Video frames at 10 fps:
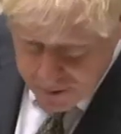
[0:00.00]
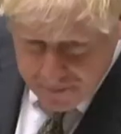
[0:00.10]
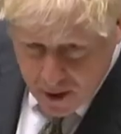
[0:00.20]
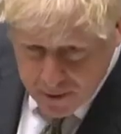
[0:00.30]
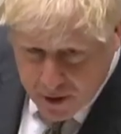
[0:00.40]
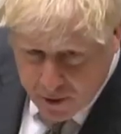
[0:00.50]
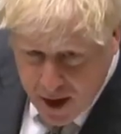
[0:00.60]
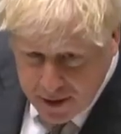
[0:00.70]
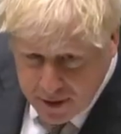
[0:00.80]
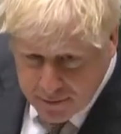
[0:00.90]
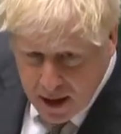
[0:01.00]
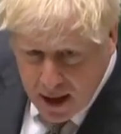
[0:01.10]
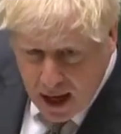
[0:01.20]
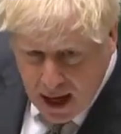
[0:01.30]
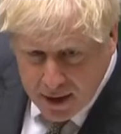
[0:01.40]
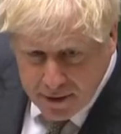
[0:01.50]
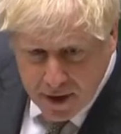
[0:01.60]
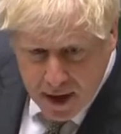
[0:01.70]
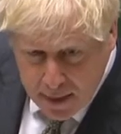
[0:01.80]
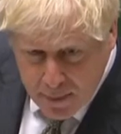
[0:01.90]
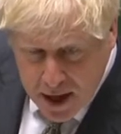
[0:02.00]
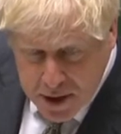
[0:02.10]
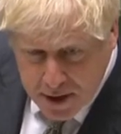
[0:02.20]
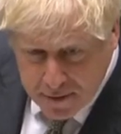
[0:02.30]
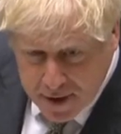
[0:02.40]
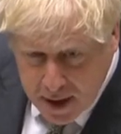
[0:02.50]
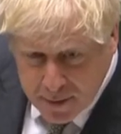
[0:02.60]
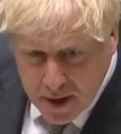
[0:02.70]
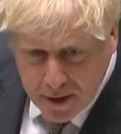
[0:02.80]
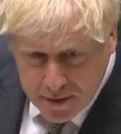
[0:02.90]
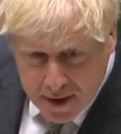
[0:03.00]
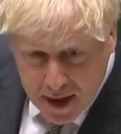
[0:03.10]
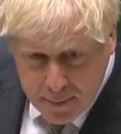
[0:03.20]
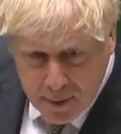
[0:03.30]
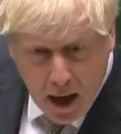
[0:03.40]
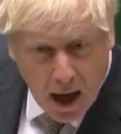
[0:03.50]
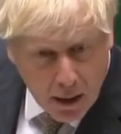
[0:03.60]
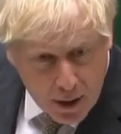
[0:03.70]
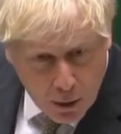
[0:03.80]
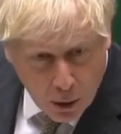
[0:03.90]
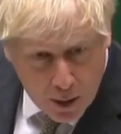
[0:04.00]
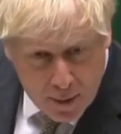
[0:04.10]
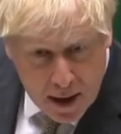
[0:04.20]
further creative and imaginative schemes to keep our economy